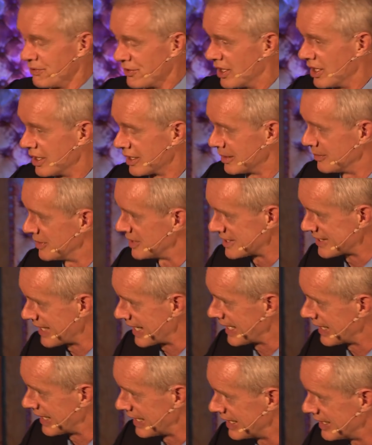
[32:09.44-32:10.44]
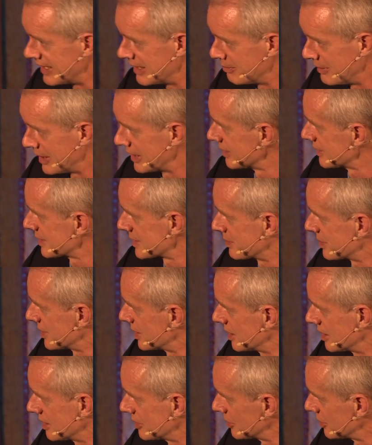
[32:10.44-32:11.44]
for argument's sake, in
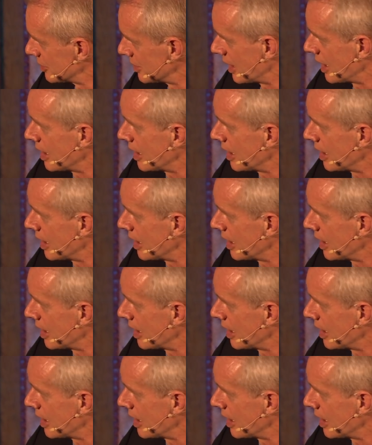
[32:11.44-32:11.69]
Middlesbrough or